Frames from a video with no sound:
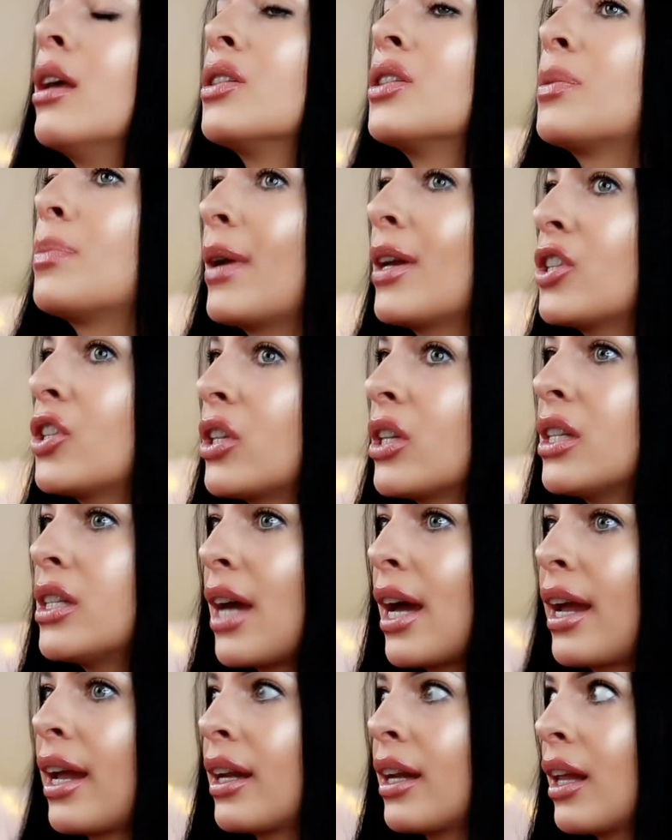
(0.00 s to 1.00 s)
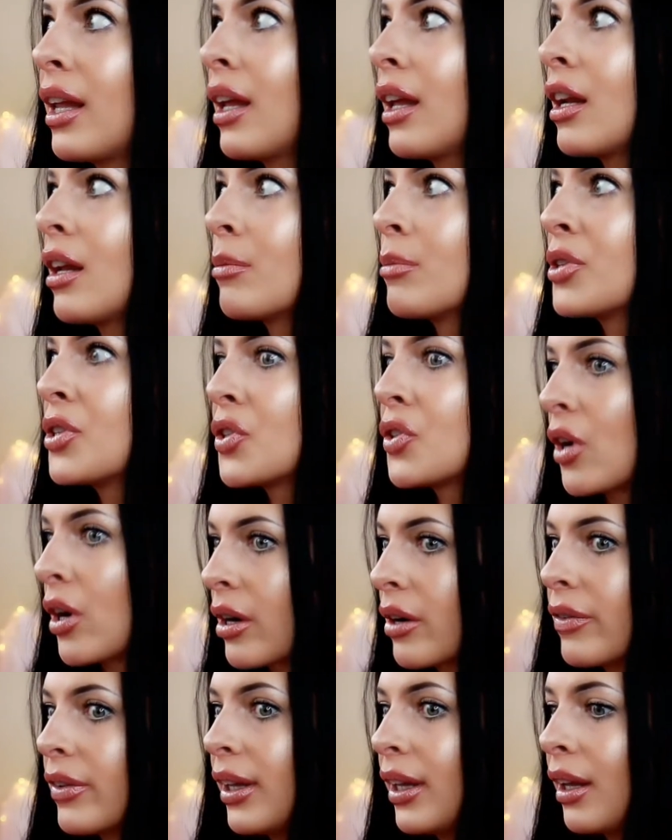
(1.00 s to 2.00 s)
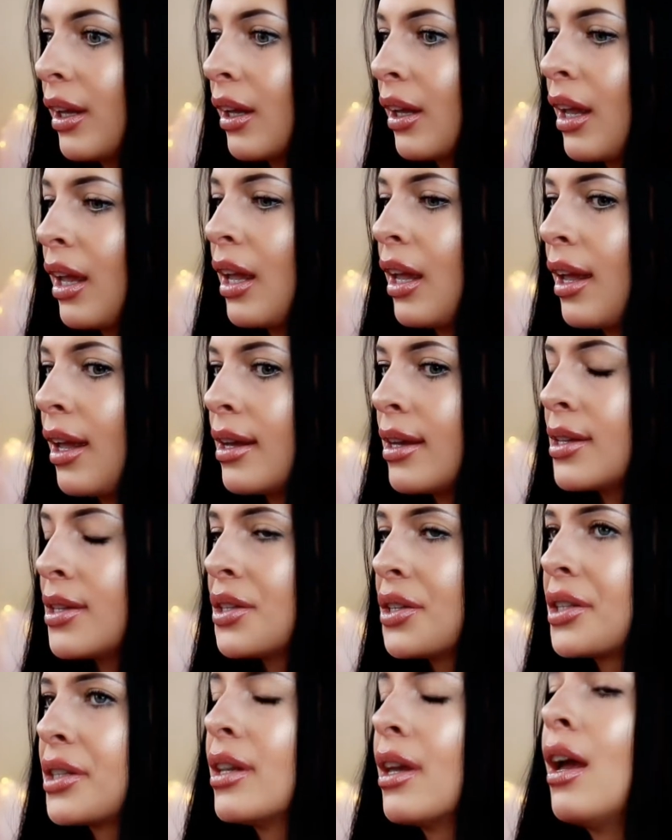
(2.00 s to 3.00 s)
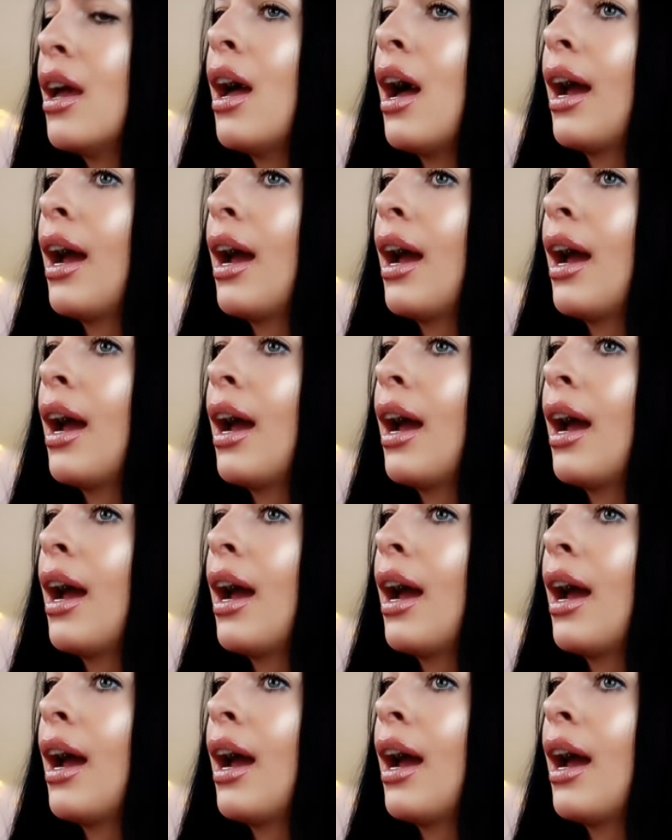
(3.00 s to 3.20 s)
especially dieting and I'm starving is